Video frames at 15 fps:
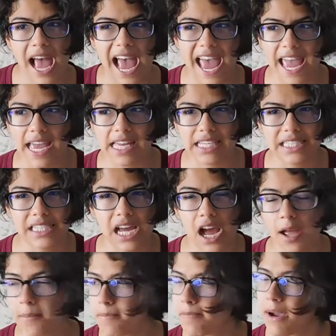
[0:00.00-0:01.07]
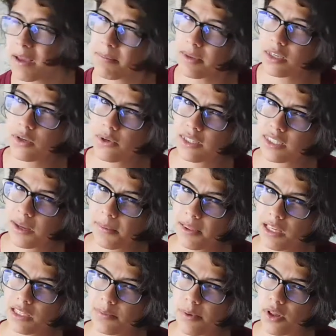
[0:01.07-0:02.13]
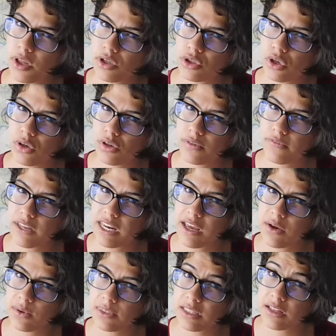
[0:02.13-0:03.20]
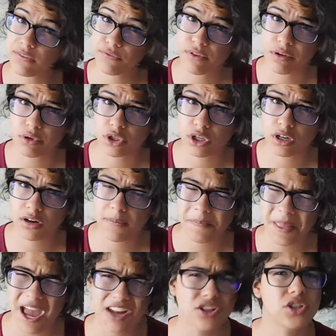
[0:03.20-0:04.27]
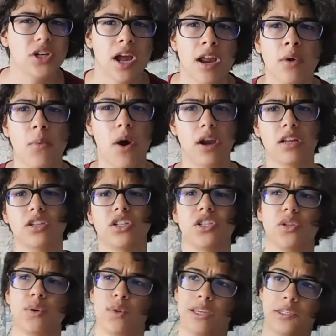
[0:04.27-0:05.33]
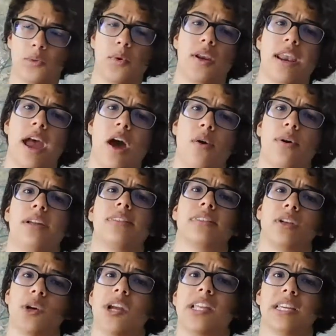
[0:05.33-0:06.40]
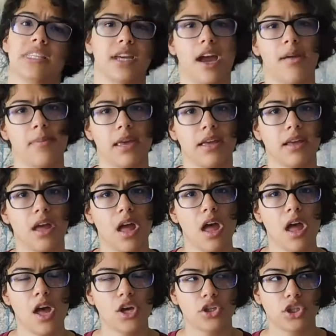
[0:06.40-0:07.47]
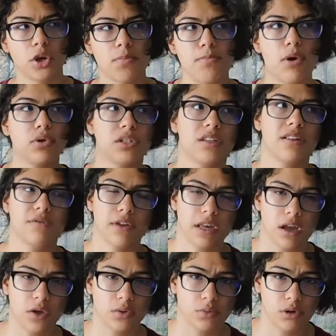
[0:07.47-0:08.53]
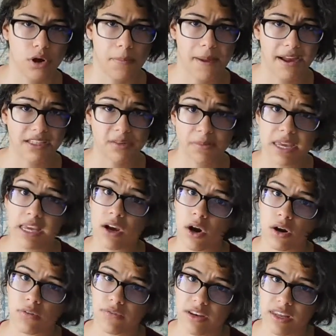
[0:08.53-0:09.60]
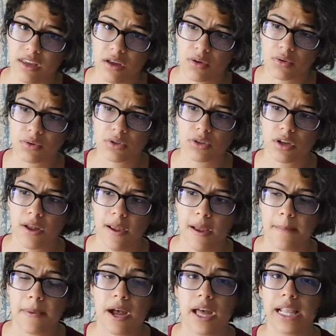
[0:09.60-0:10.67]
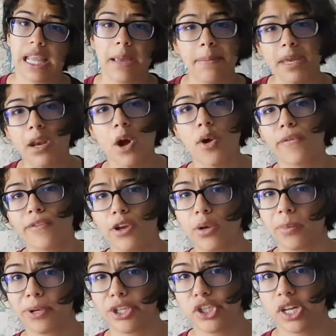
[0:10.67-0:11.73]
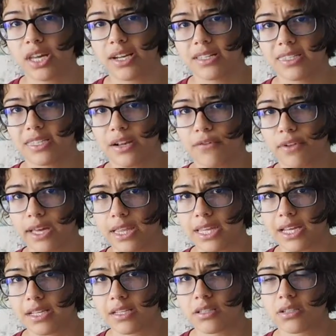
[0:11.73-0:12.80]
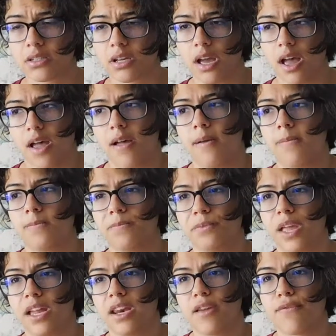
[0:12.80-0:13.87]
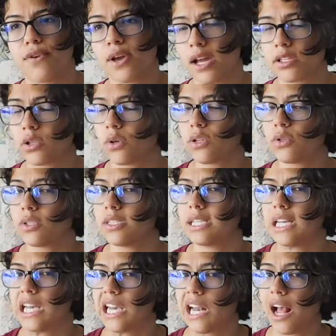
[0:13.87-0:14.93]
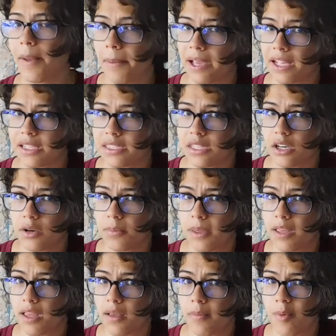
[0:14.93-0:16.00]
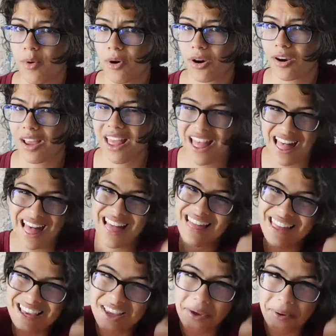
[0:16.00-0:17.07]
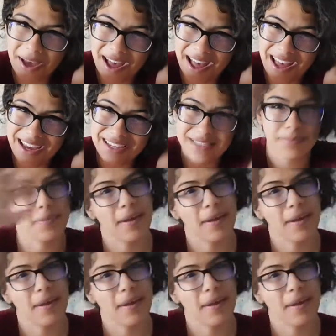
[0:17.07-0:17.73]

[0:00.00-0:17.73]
And I might be doing some of these bullet journal videos in the future. I just kind of wanted to do this one now considering the timing. So most of the videos will go back to being art videos. But let me know if you appreciated stuff like this. And if you guys are interested in it, I might consider making more. Thank you guys.